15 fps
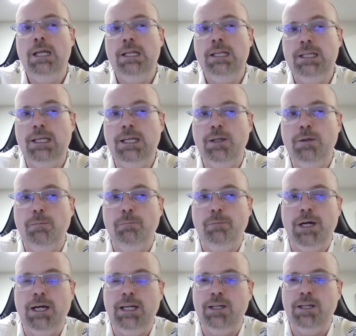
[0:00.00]
then
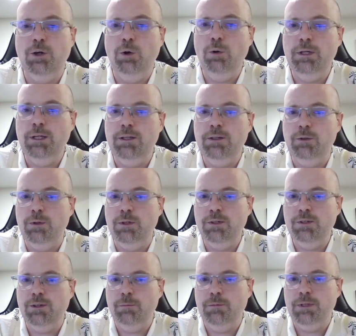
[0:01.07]
by going and doing
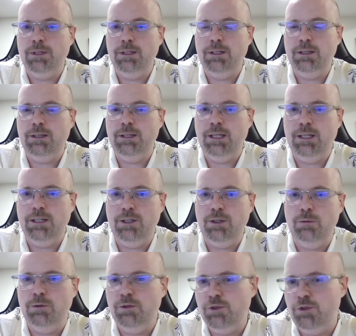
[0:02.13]
something that
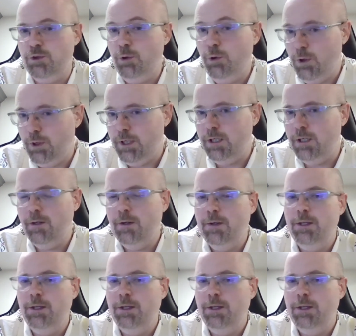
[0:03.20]
you enjoy,